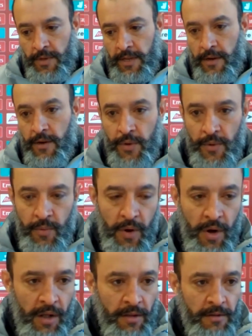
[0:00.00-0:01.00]
good
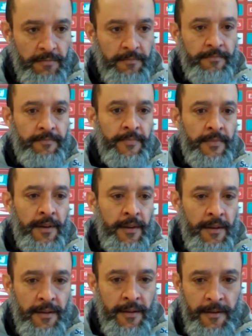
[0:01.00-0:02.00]
wall,
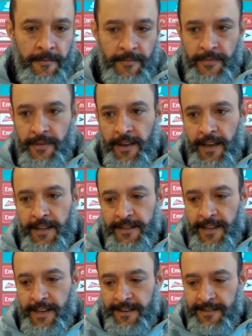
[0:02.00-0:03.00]
and
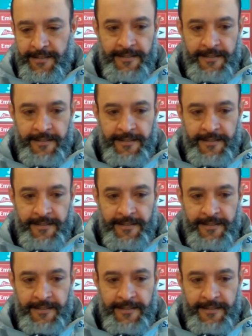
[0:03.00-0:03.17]
then